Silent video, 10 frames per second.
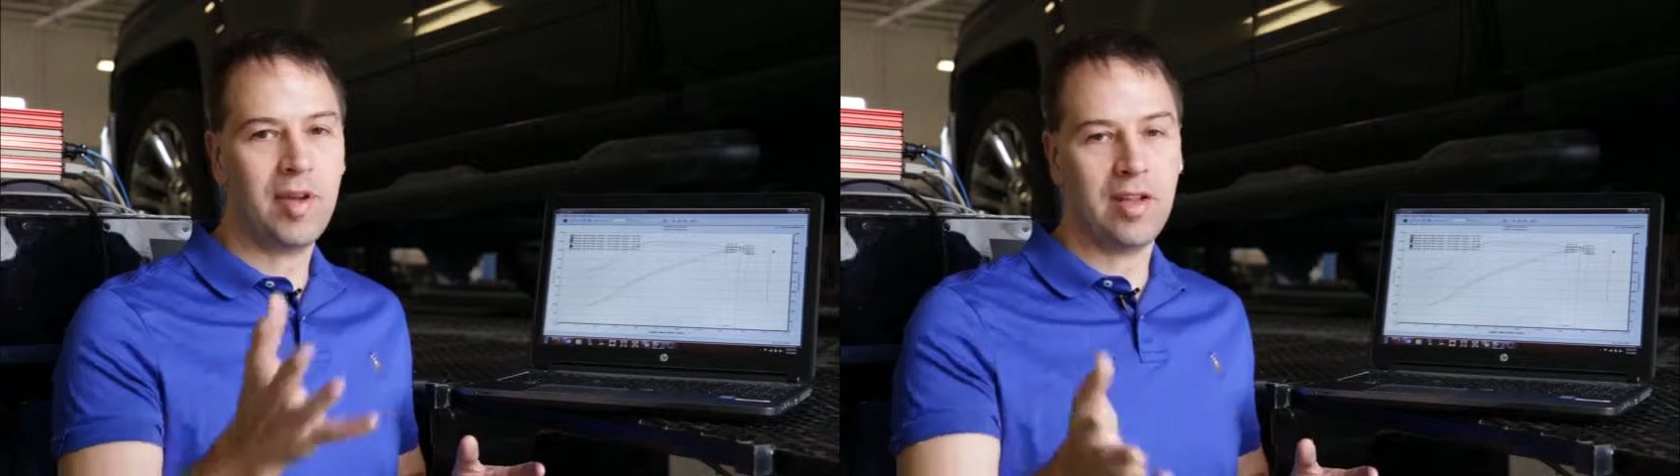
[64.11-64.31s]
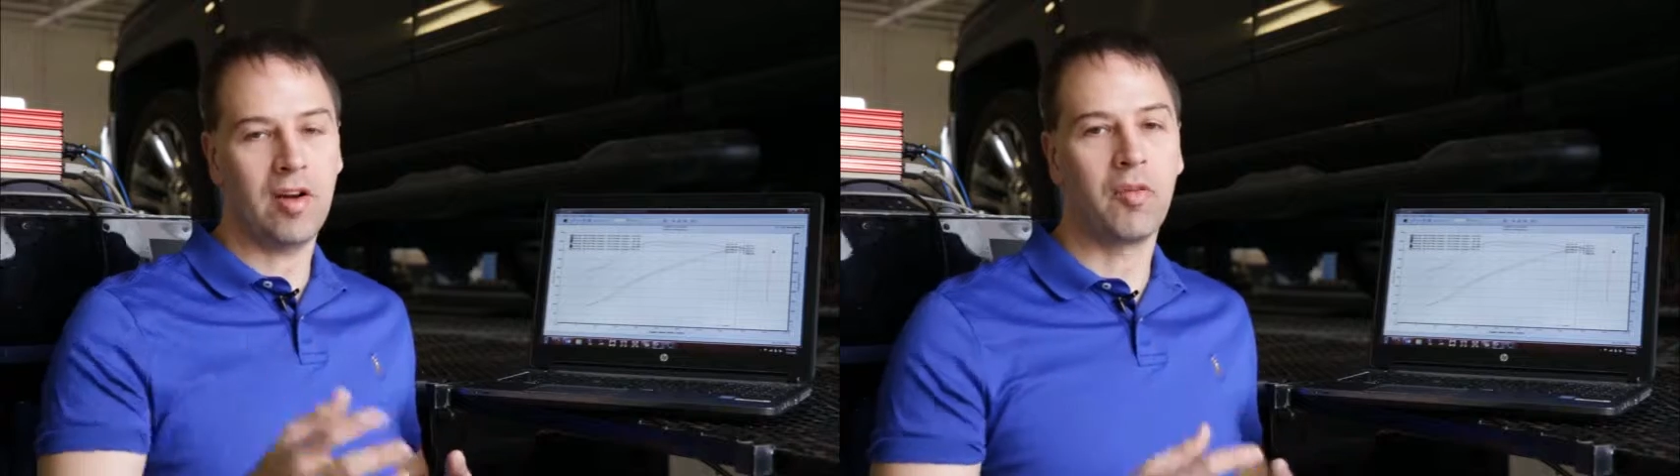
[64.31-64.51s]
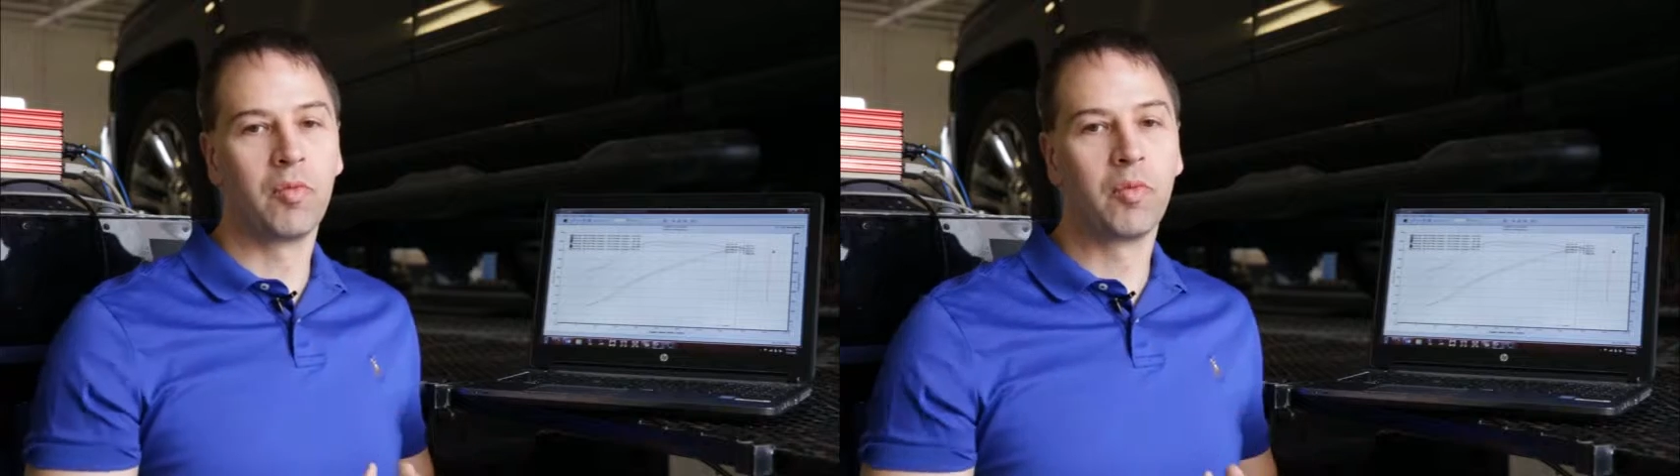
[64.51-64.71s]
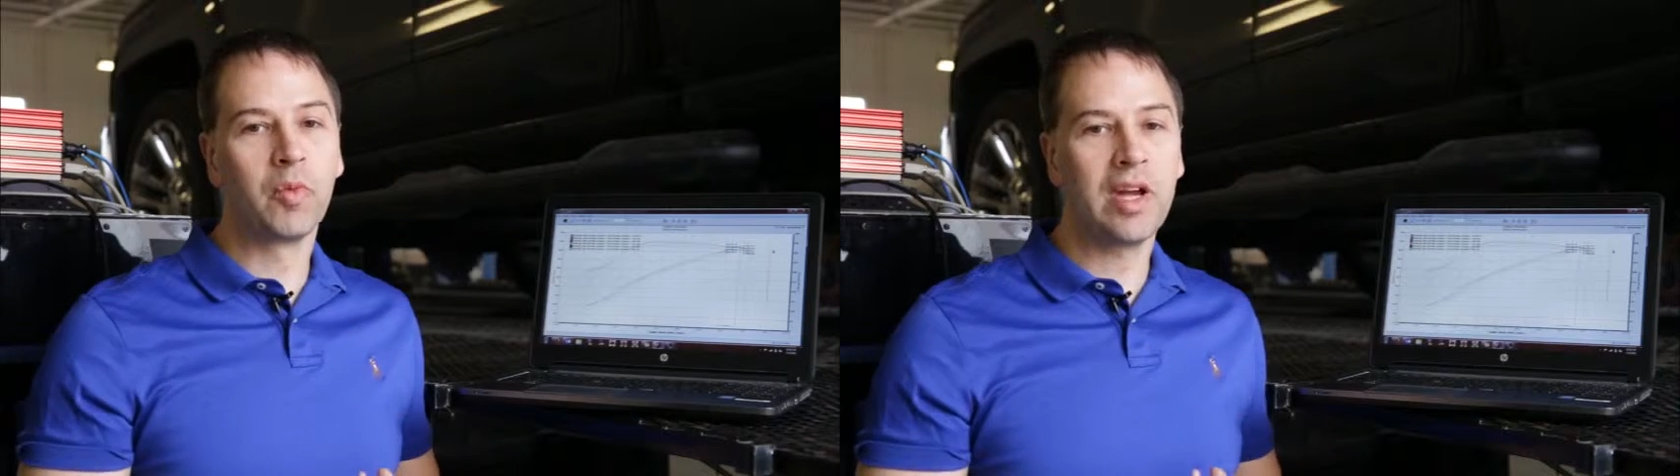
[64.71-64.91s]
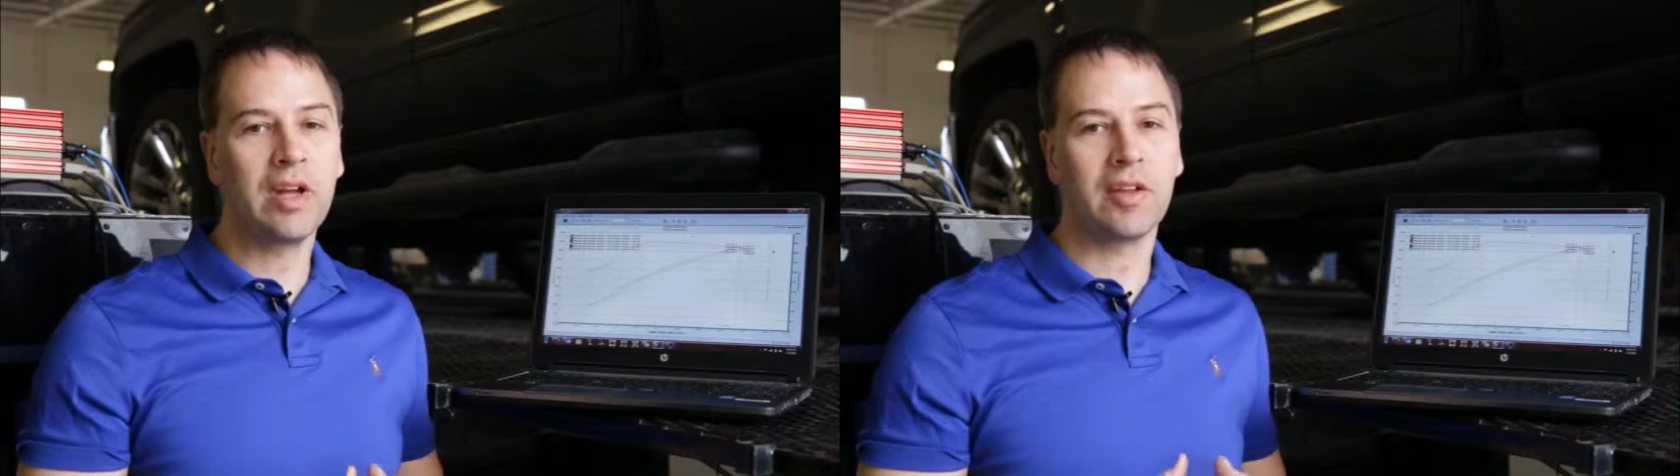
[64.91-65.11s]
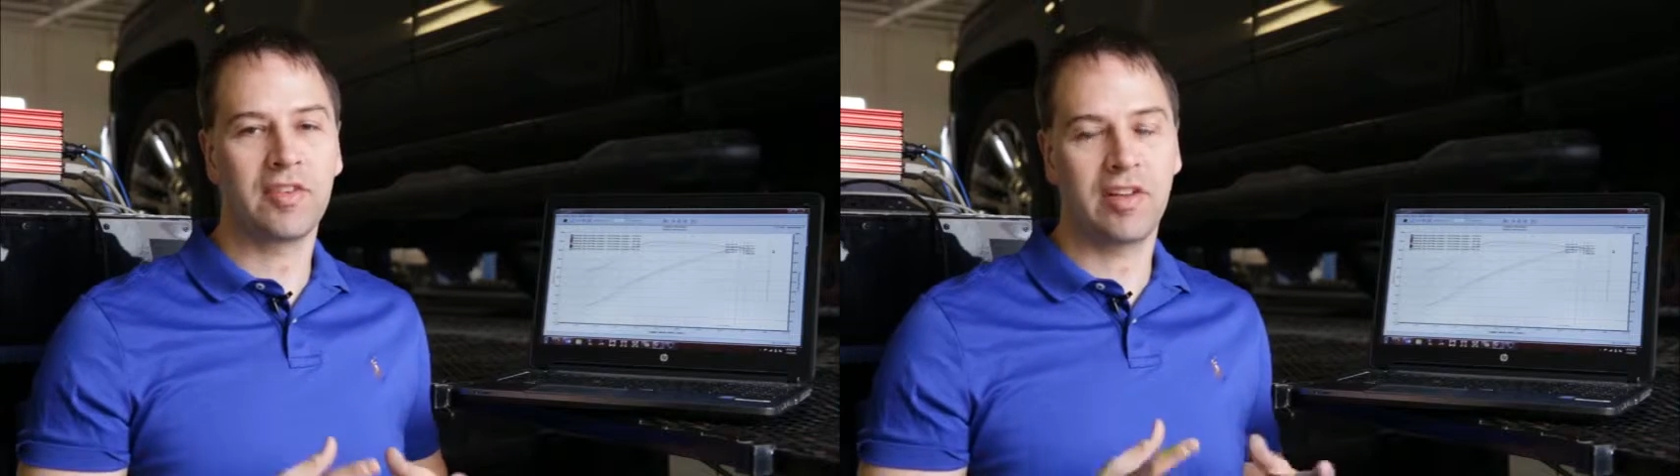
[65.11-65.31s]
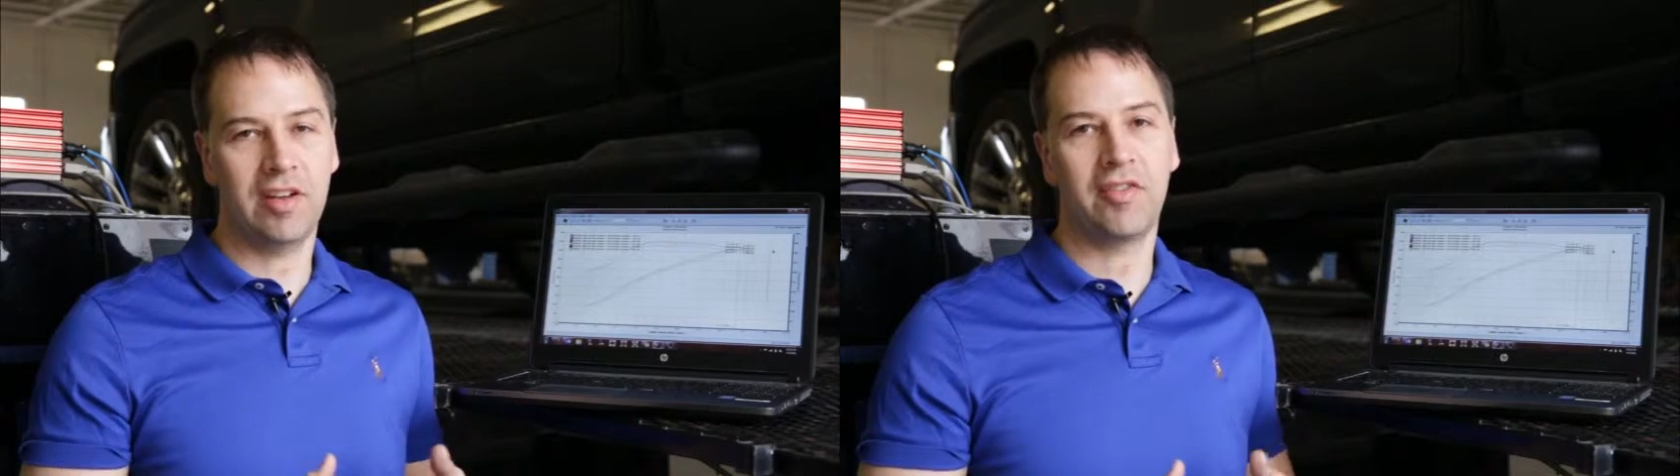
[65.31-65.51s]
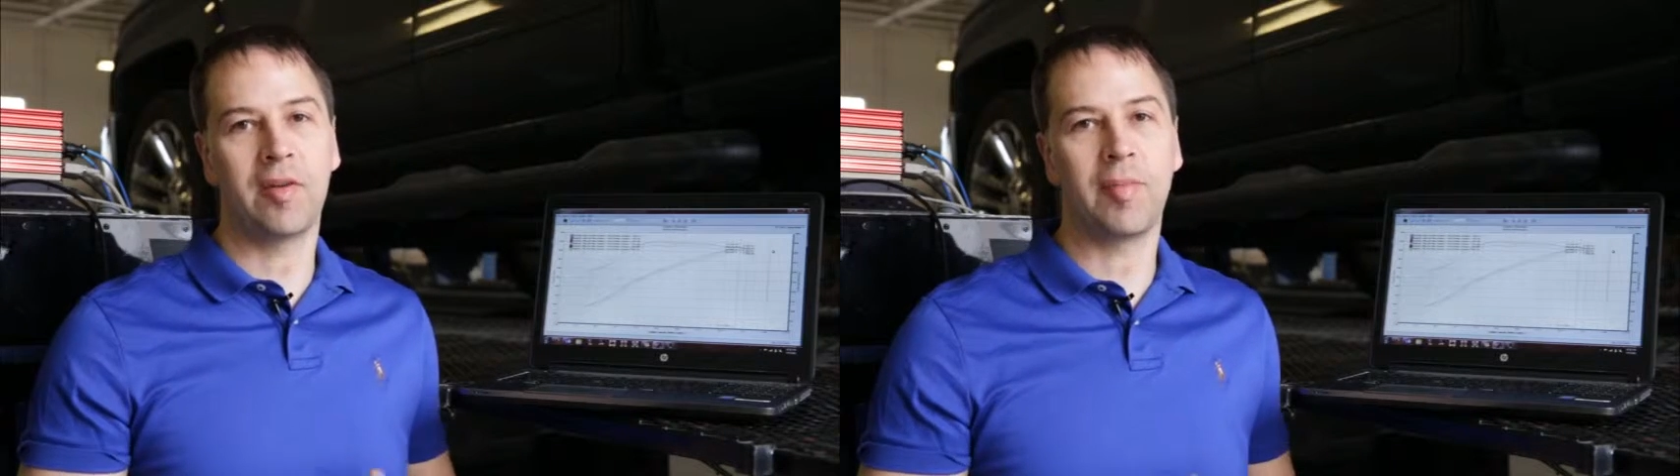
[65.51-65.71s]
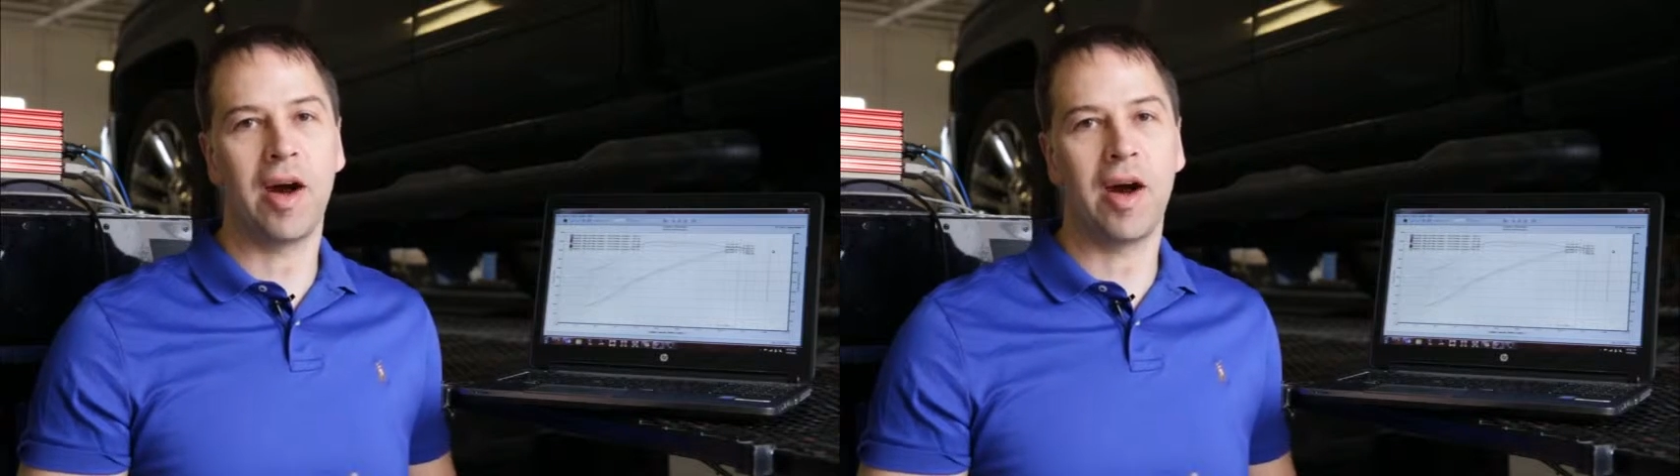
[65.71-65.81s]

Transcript: mean a real significant